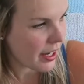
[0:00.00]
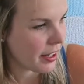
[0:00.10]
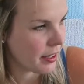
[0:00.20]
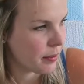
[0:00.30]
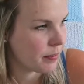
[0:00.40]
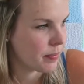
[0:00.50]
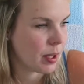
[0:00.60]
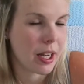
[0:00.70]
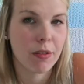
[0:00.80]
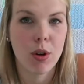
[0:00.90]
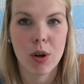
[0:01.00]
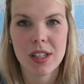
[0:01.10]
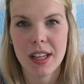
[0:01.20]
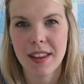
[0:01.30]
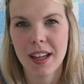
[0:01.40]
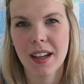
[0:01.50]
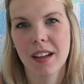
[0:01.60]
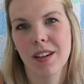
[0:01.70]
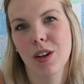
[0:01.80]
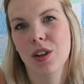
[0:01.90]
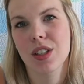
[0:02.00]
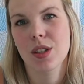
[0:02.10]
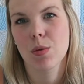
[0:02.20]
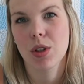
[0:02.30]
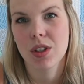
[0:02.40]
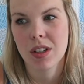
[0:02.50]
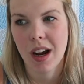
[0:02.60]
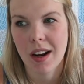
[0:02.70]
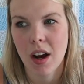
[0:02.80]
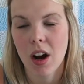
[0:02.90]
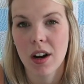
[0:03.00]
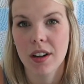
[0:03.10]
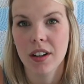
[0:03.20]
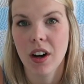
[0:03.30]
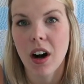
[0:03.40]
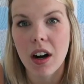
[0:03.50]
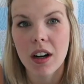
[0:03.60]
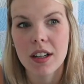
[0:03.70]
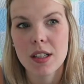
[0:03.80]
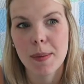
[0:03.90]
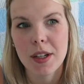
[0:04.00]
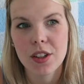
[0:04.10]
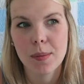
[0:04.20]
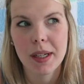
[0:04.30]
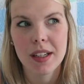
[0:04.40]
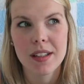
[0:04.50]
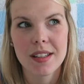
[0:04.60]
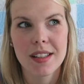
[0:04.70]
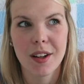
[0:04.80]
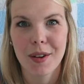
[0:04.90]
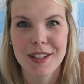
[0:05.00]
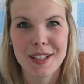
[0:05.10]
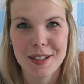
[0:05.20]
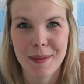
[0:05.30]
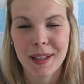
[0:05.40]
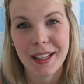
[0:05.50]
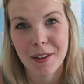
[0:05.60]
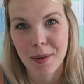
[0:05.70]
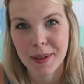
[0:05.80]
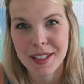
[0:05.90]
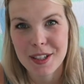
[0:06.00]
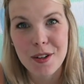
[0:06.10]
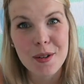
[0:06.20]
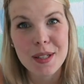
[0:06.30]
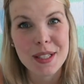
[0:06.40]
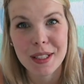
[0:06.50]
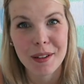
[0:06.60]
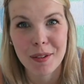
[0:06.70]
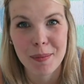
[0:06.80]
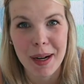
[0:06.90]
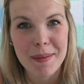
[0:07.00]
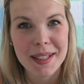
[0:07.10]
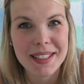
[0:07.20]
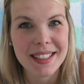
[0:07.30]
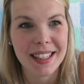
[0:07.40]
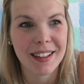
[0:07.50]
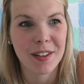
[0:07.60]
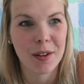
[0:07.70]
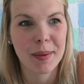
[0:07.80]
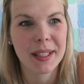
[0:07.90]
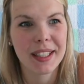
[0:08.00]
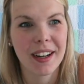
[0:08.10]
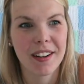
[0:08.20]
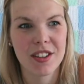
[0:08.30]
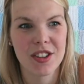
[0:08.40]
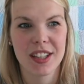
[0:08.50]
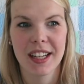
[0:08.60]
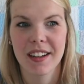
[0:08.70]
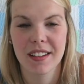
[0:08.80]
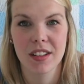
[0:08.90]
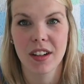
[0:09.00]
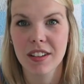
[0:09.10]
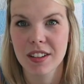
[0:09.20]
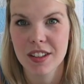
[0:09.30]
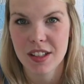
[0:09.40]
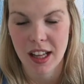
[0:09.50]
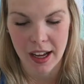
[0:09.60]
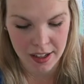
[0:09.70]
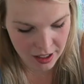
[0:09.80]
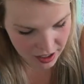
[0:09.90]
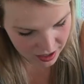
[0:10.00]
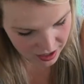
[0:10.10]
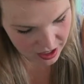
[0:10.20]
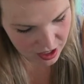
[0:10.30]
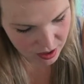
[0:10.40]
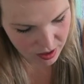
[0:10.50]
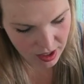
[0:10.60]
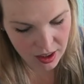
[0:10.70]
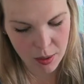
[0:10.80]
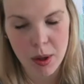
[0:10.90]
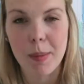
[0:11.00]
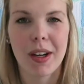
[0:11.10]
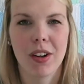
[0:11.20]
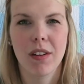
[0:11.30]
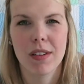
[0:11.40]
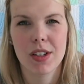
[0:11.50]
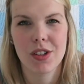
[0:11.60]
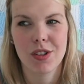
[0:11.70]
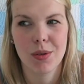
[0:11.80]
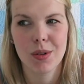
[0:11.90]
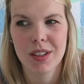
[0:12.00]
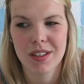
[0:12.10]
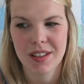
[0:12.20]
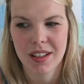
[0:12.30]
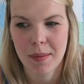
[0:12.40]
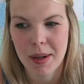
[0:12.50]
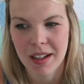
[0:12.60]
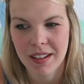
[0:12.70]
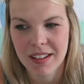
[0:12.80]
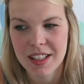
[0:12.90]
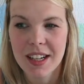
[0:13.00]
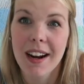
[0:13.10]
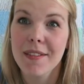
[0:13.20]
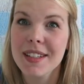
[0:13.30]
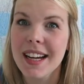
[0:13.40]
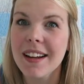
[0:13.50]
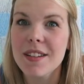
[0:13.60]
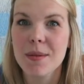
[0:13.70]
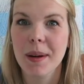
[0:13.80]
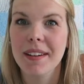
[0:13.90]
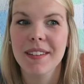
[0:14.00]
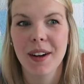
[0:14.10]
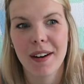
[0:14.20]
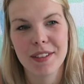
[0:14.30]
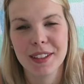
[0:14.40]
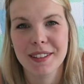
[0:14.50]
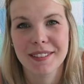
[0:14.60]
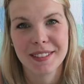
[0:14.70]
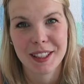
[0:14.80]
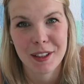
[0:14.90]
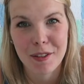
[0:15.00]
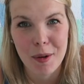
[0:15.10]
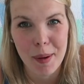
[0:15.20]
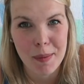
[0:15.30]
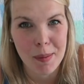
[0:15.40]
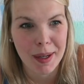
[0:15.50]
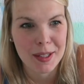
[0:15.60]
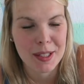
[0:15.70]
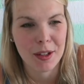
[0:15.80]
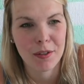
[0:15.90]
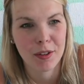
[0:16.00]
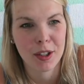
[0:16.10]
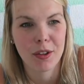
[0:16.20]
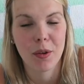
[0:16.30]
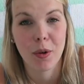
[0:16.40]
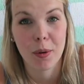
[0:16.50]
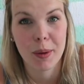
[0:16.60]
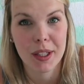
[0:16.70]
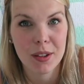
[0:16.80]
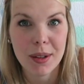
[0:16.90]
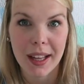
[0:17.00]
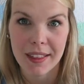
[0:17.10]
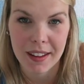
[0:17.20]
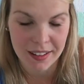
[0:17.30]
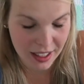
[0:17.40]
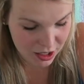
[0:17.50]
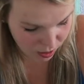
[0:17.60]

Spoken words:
And of course, I think nurses were just kind of on guard, especially because, you know, that's not something they normally do, is deliver babies. They normally are just there, and the doctor does that. So I think they were a bit nervous too, because I mean, it's kind of intense when you have to deliver a baby by yourself, when you don't normally do that